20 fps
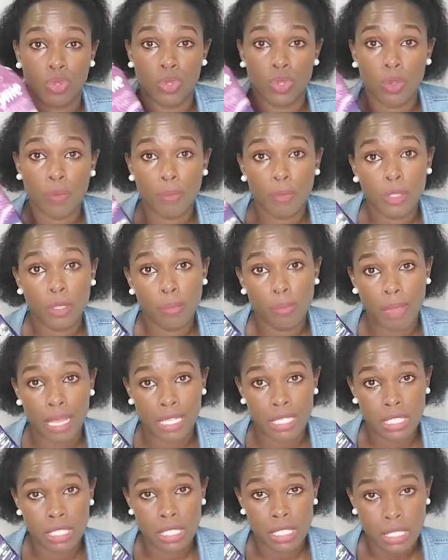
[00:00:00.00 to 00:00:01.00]
normal
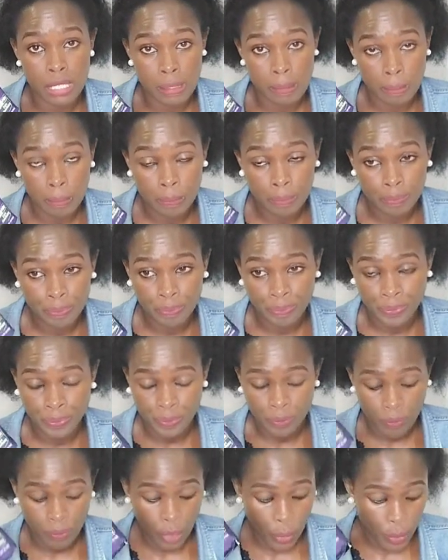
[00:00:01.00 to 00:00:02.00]
panties.
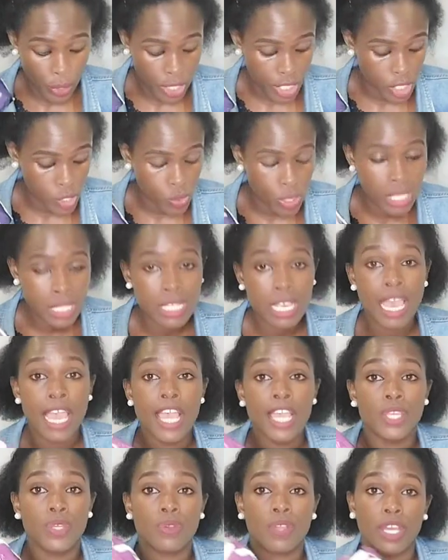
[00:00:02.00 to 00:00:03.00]
With this one,
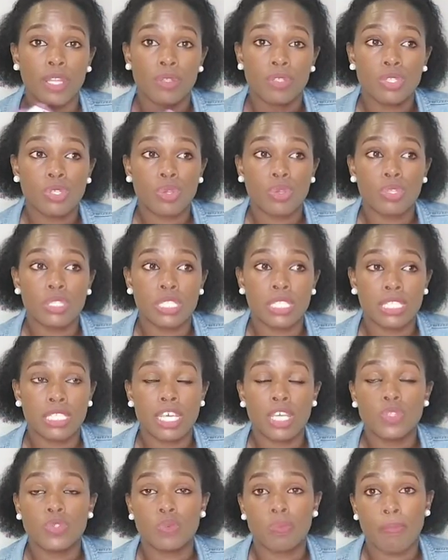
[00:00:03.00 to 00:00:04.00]
you can also
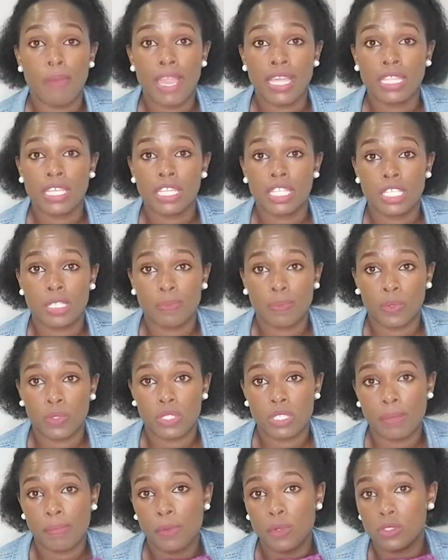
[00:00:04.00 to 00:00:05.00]
consider to buy the
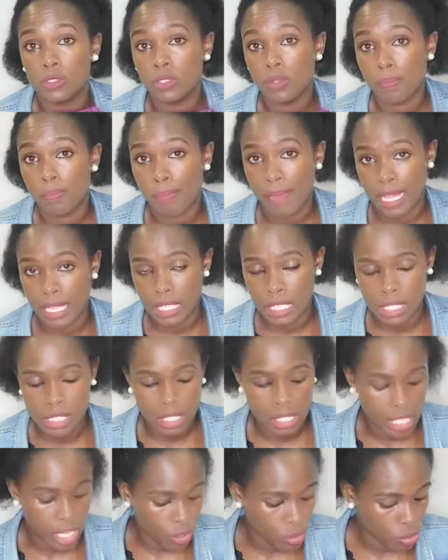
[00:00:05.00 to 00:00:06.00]
disposable
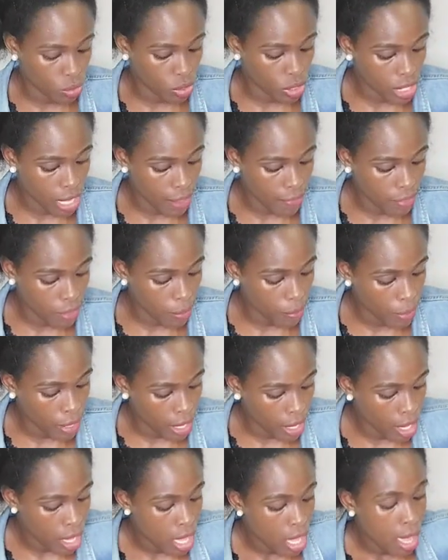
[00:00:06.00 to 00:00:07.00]
panties. I do not have them
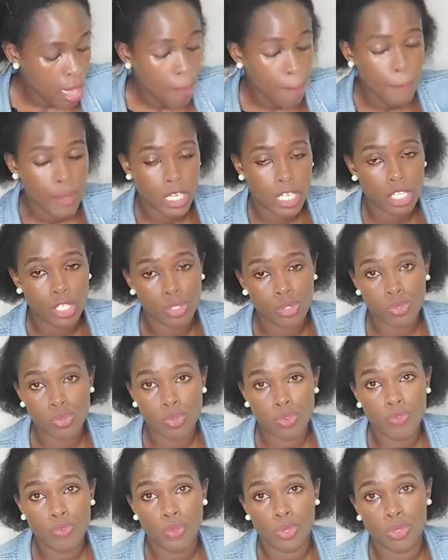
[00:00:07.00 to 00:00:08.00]
here, but it is
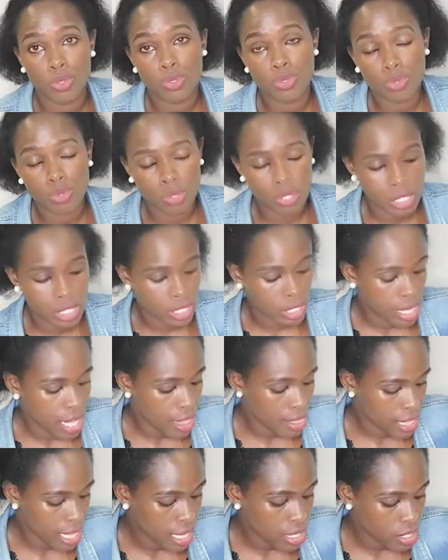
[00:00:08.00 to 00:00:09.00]
good for you to consider
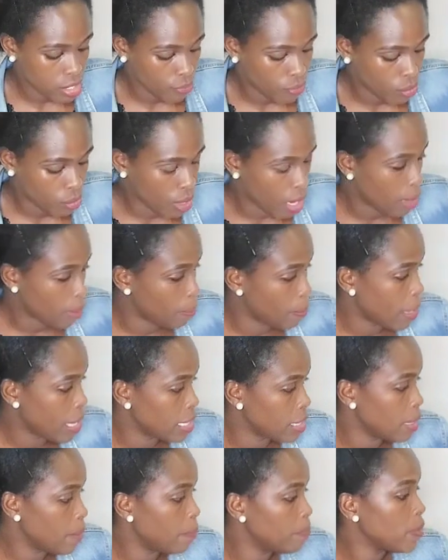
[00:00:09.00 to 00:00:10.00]
that if you can buy
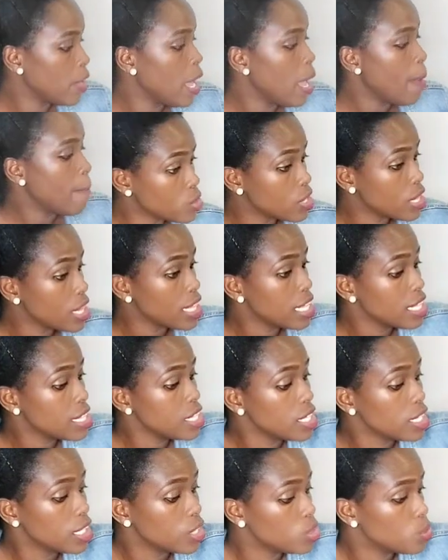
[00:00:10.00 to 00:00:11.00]
them. So the other
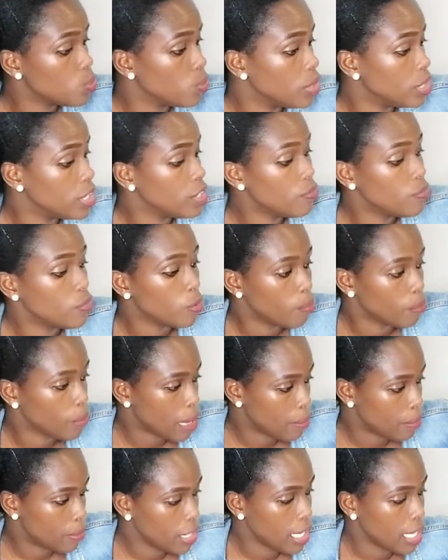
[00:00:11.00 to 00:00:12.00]
thing that you will need for
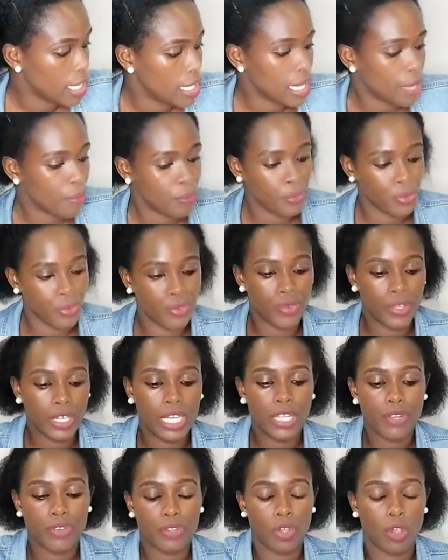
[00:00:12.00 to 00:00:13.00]
mommy, and I would
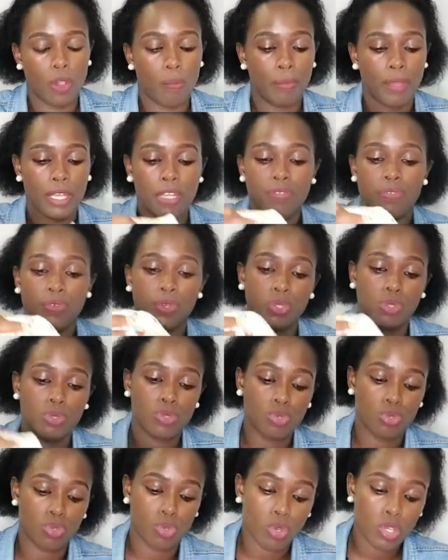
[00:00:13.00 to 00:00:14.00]
really recommend for you
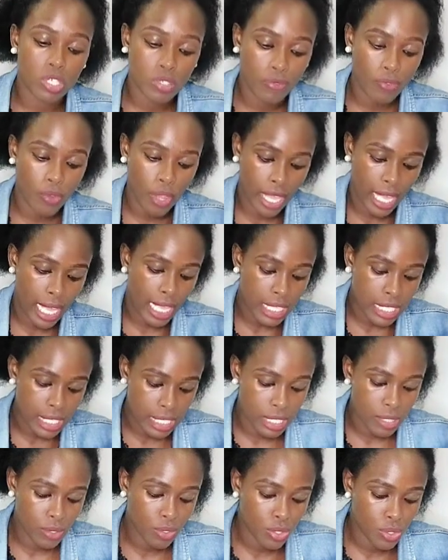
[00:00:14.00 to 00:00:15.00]
to not
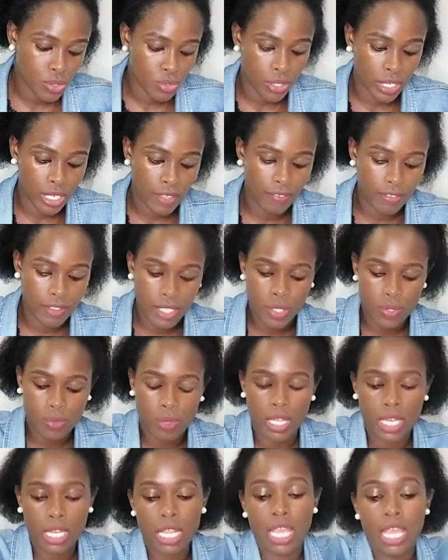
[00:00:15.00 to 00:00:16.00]
forget, not to leave this
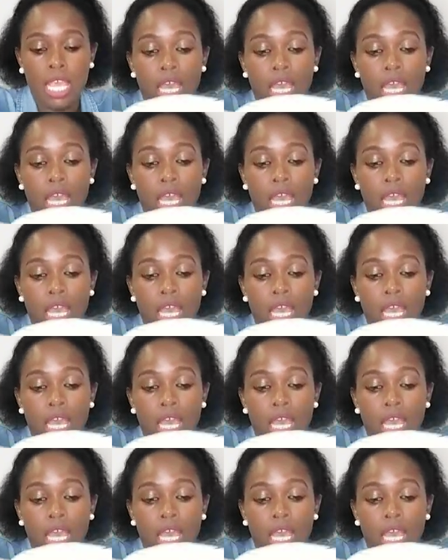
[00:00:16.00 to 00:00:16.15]
one,